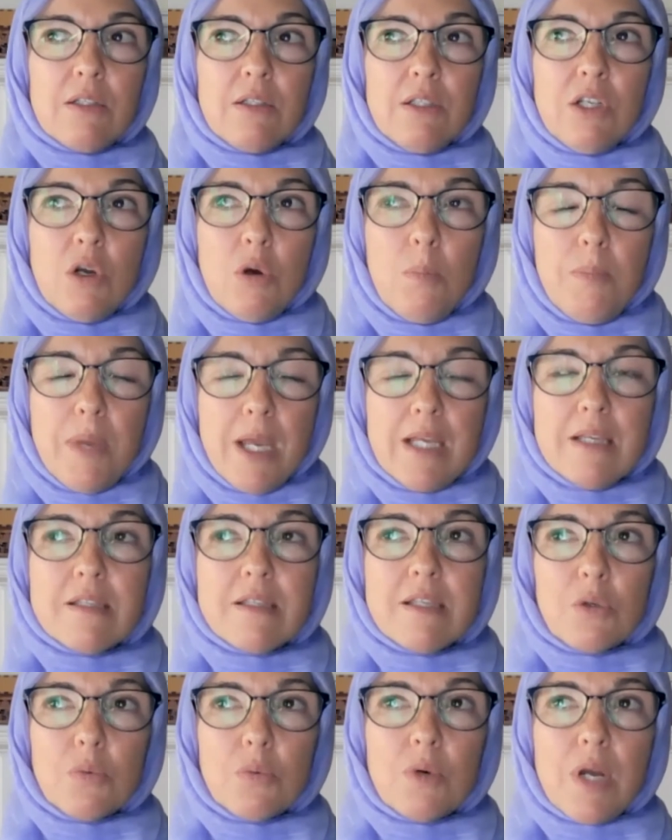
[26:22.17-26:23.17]
you know,
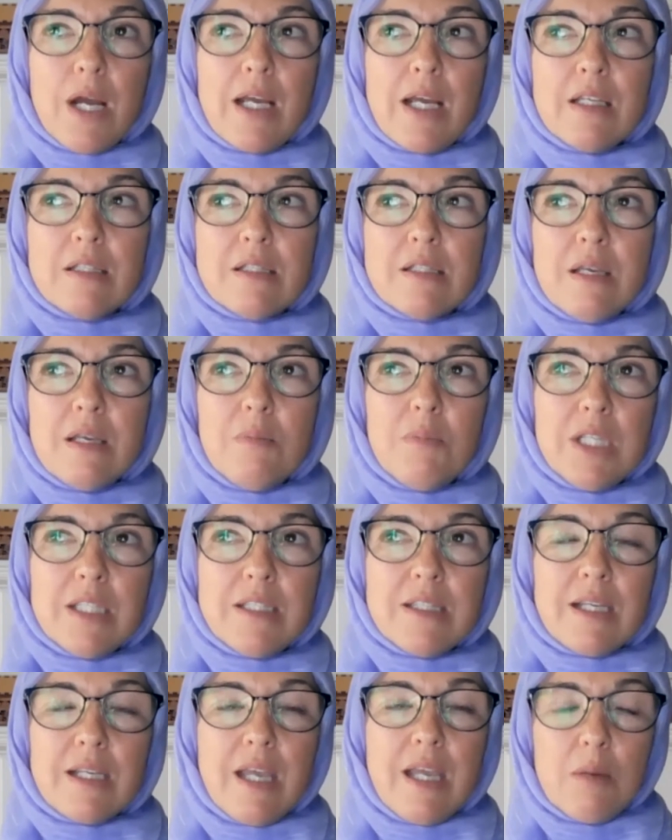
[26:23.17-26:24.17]
basic rights, it
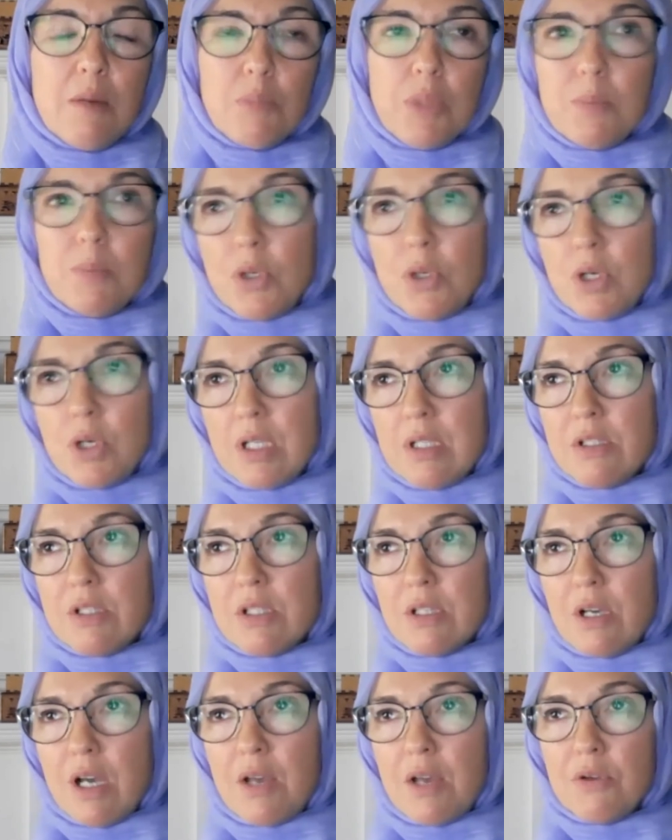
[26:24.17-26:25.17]
means it can't be put
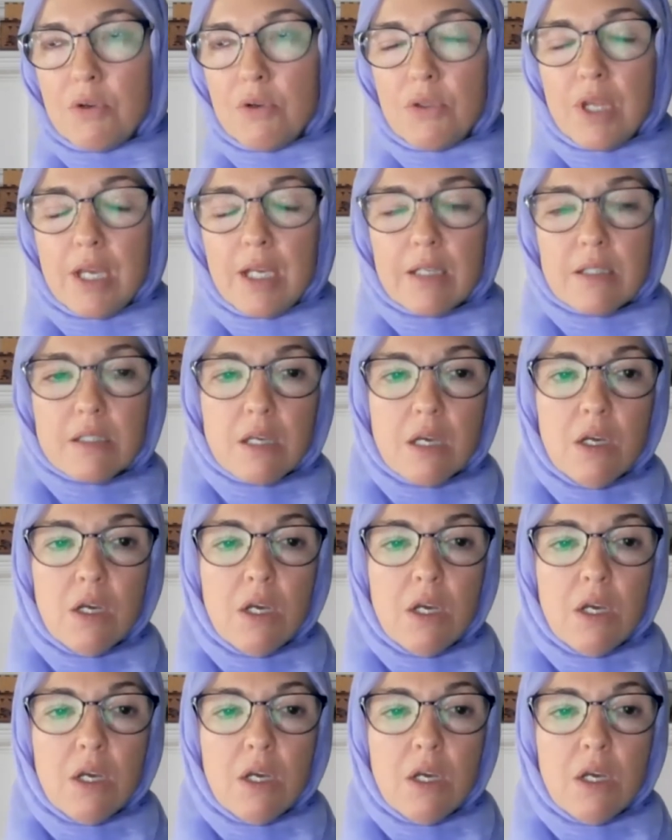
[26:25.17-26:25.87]
into other things.